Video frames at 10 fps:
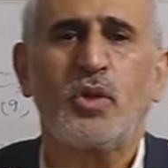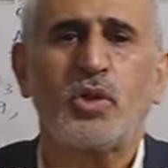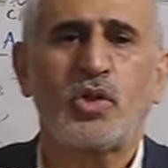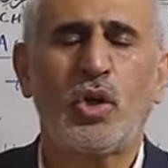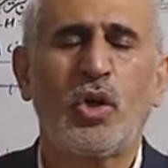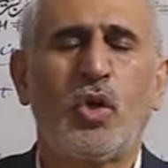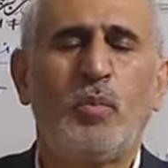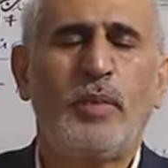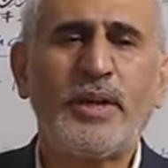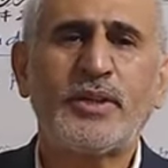
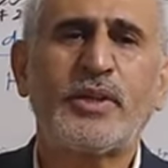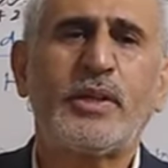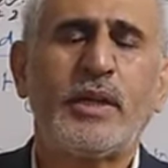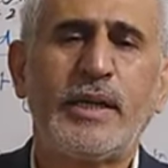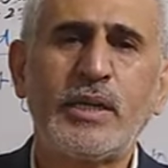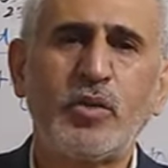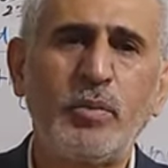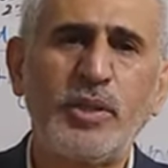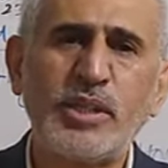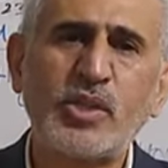So, but it's
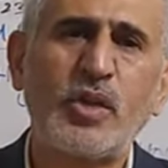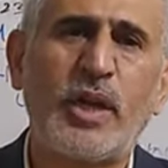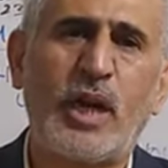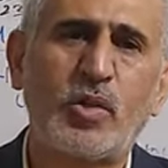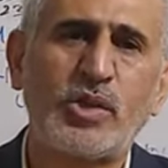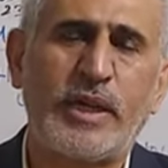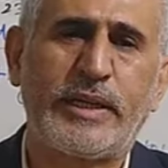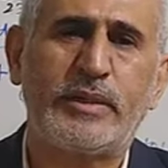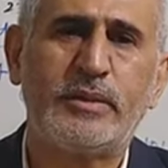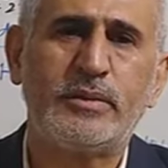going to be destroyed
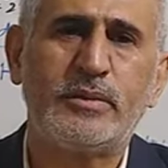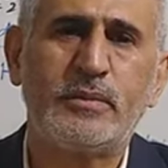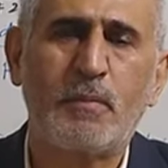outside.